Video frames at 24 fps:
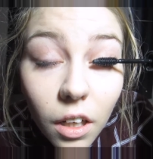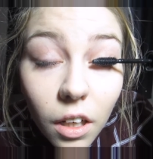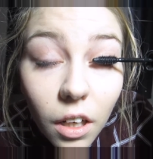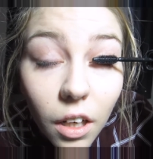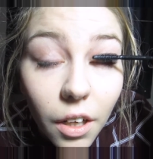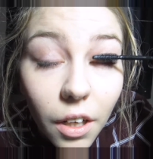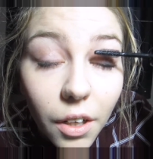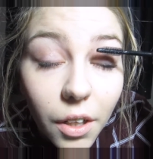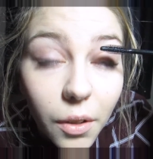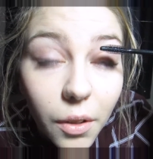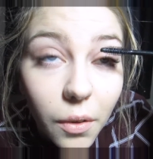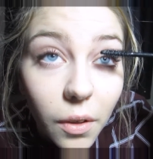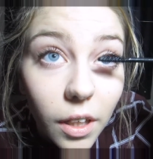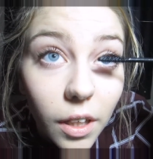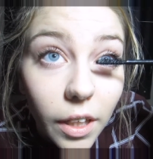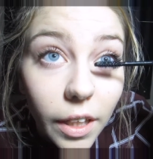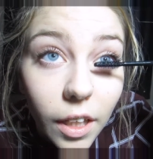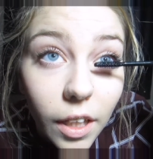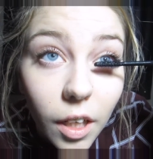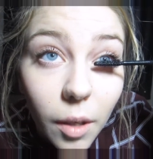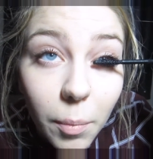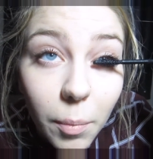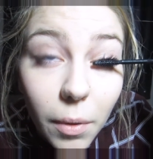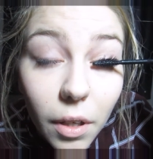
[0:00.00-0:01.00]
I do clean
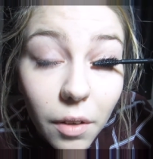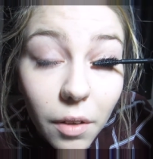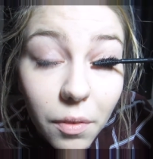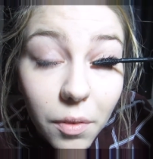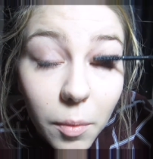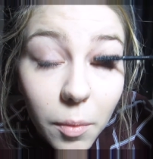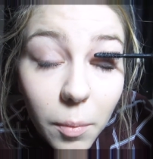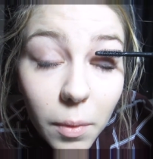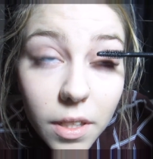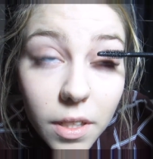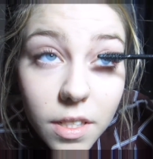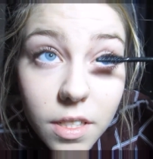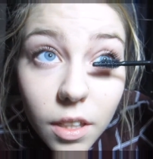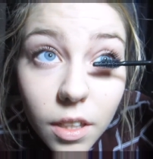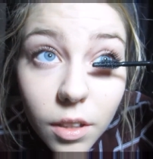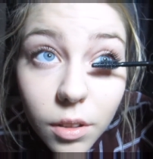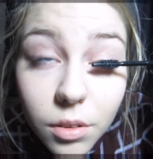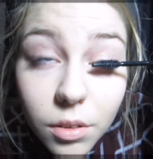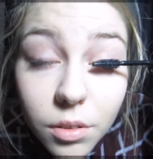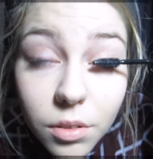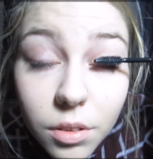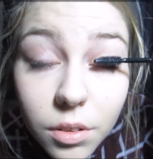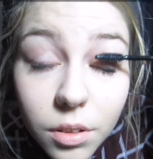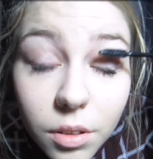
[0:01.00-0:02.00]
up after
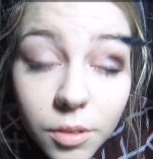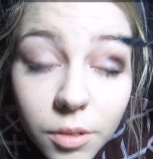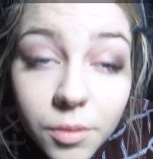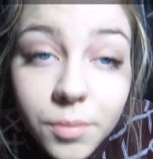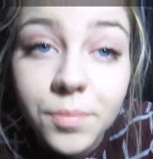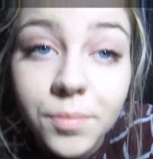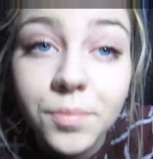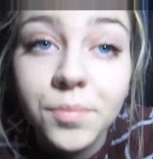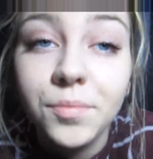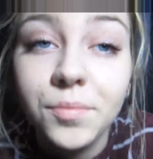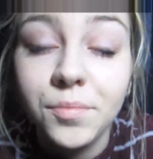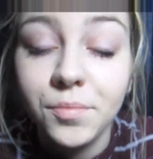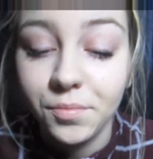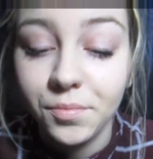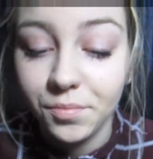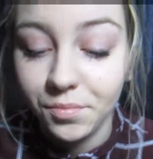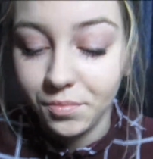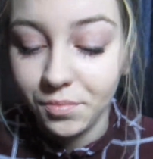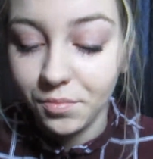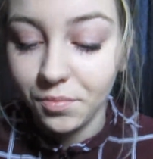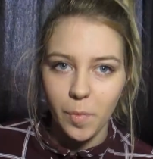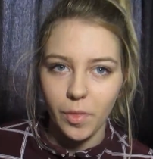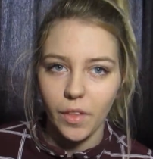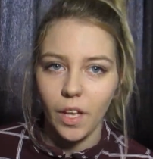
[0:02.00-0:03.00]
myself.
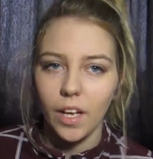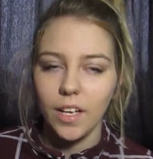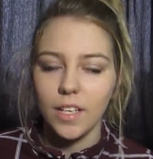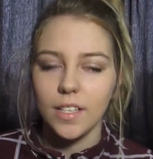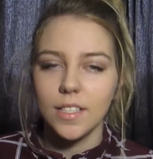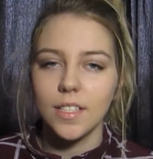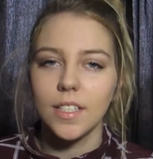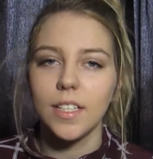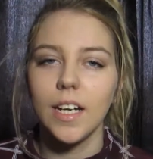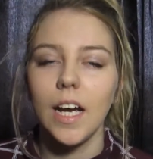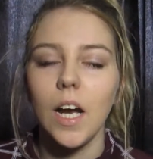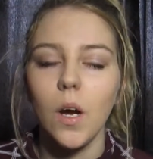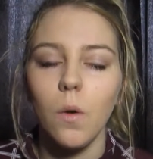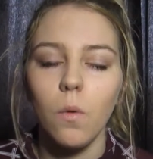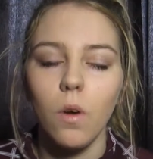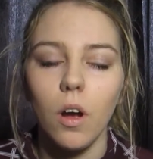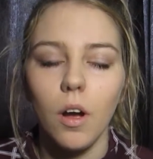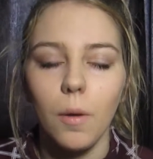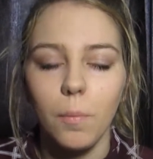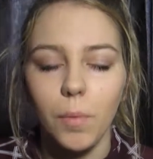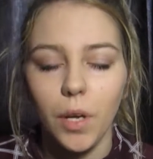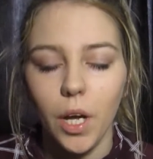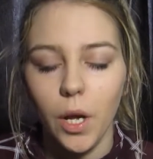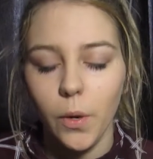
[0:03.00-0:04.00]
So now
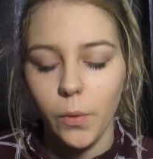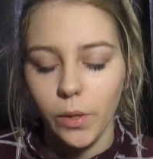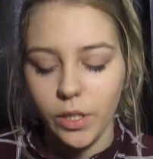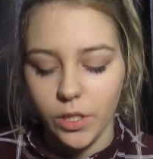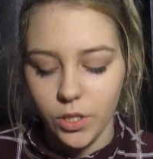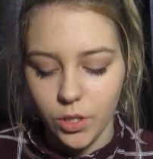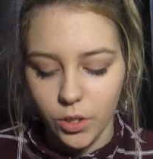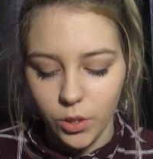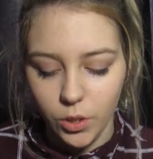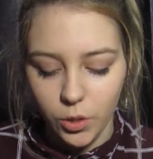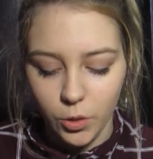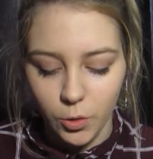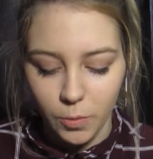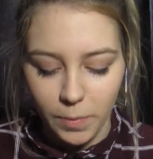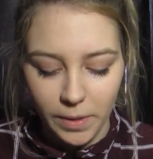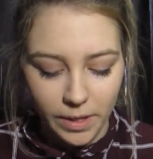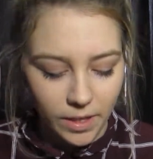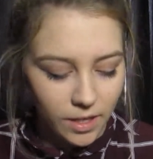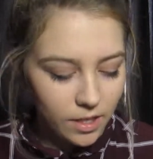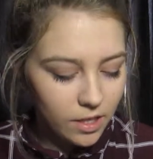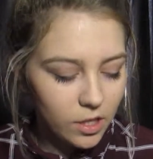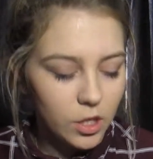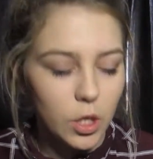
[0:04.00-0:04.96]
I'm going to be